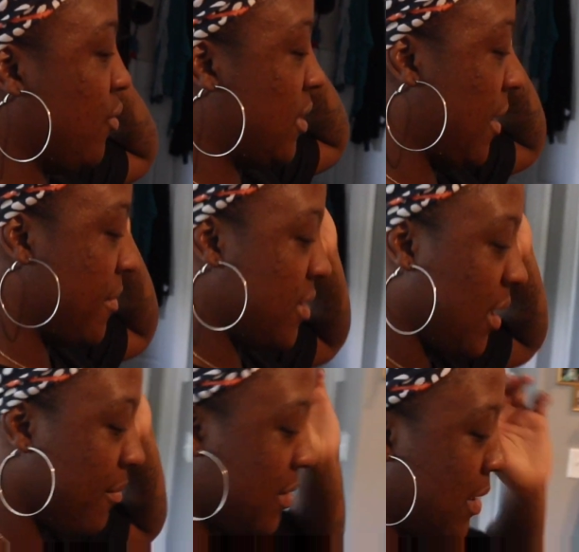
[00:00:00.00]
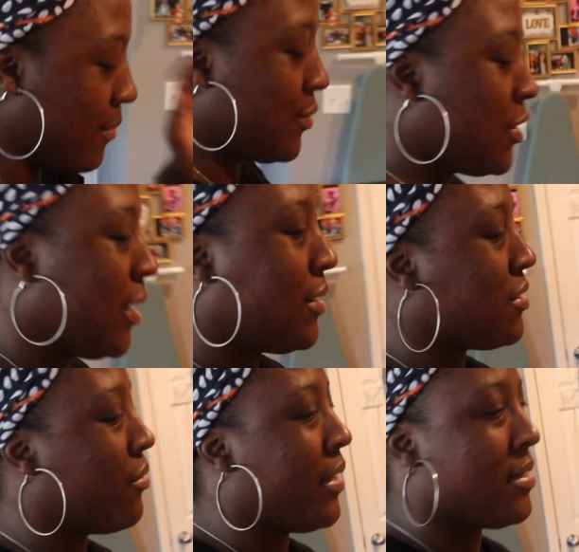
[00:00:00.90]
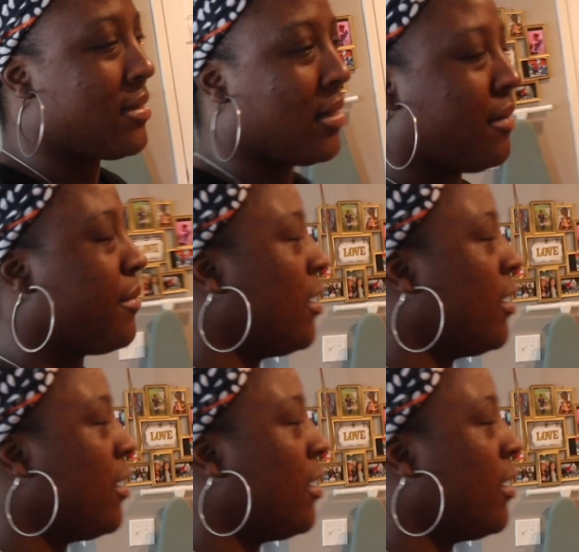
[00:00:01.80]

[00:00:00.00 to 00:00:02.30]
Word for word: do something, something, something. Shut your ass yo, up.